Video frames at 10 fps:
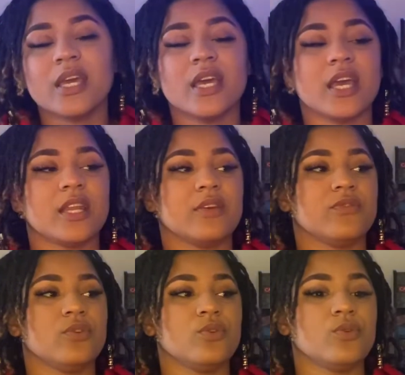And if
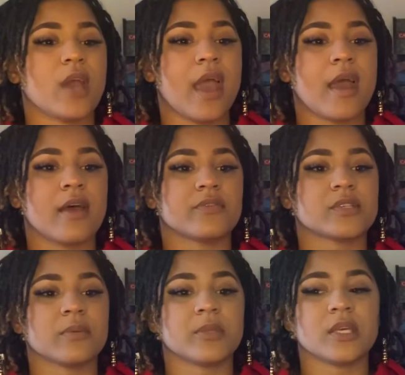you have
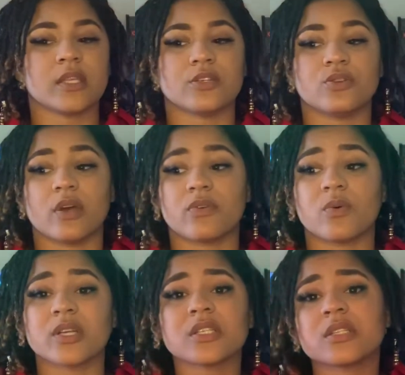something that you have
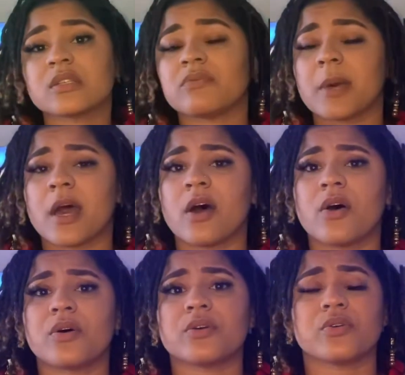questions
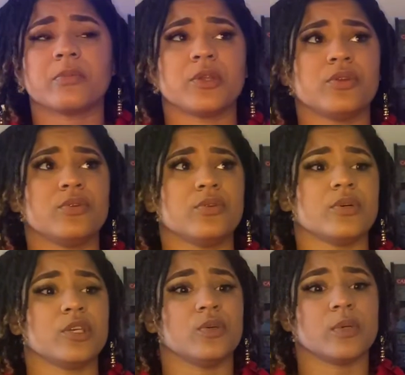about, or you want me to do a
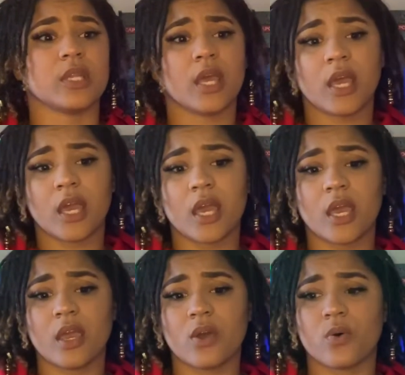
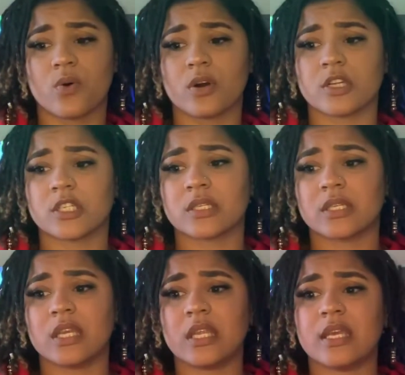Q&A, or just
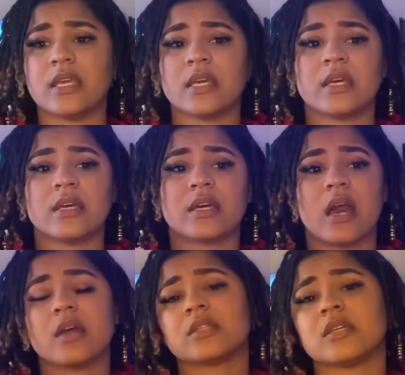any
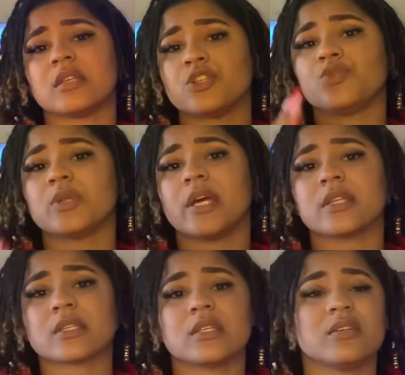content that you would like to
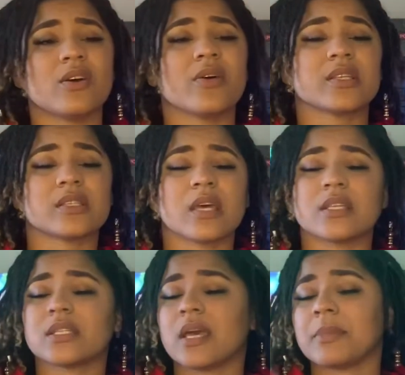see, don't hesitate
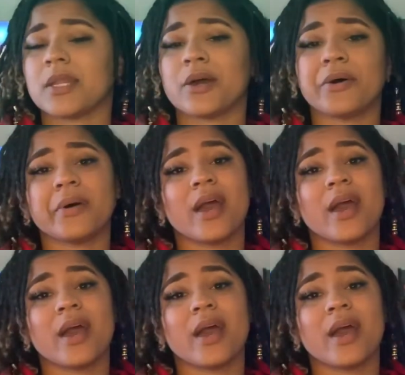to let me know.